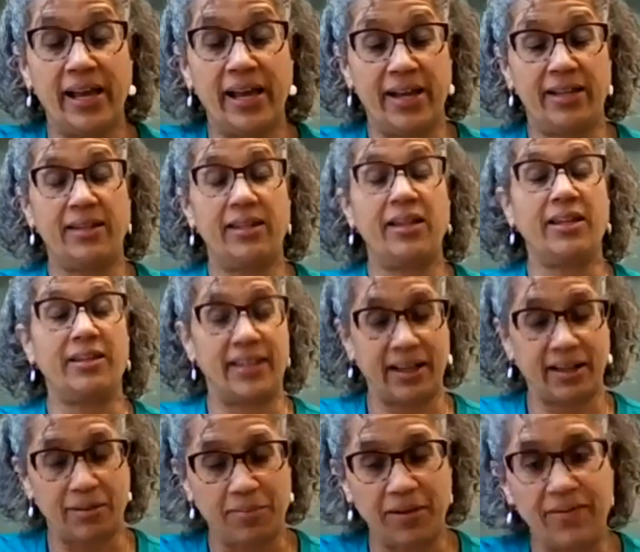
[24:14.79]
and
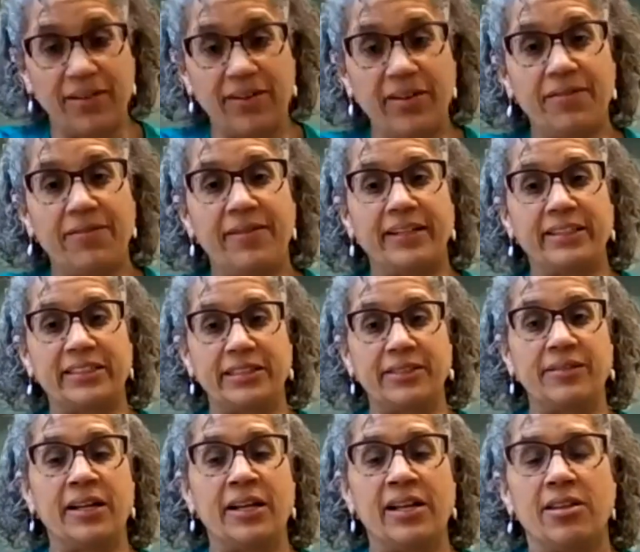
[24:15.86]
that could be very
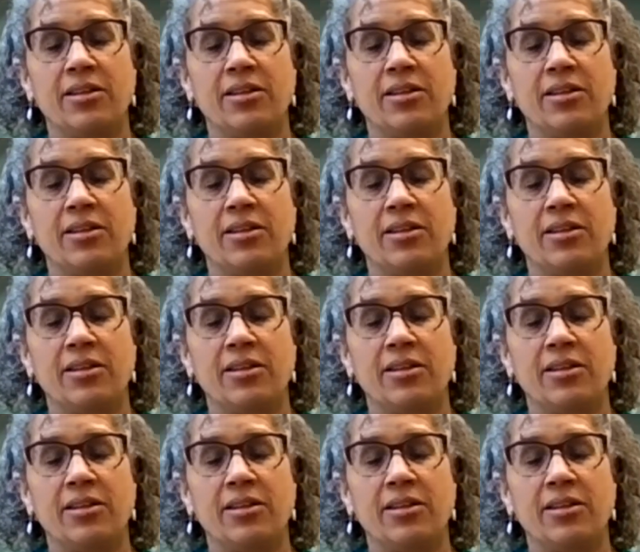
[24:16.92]
effective.